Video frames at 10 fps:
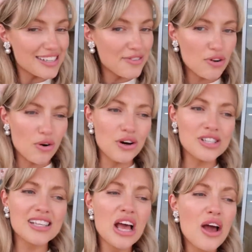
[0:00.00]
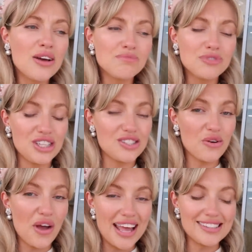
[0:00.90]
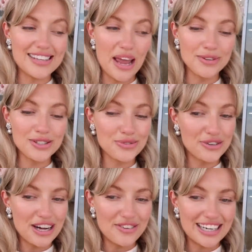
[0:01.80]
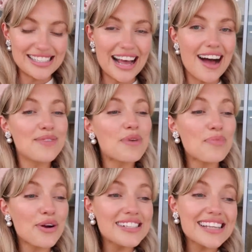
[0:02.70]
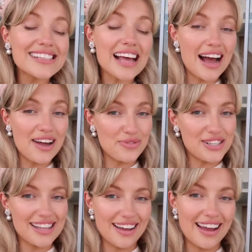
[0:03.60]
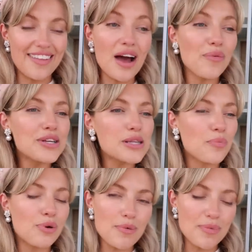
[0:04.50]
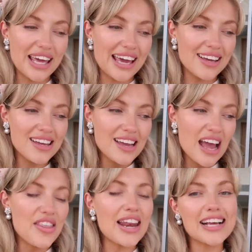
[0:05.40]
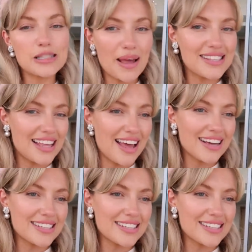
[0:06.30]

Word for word: Of course, she's not here today, which is really, really sad. But Princess Anne was here and that was probably the next best thing.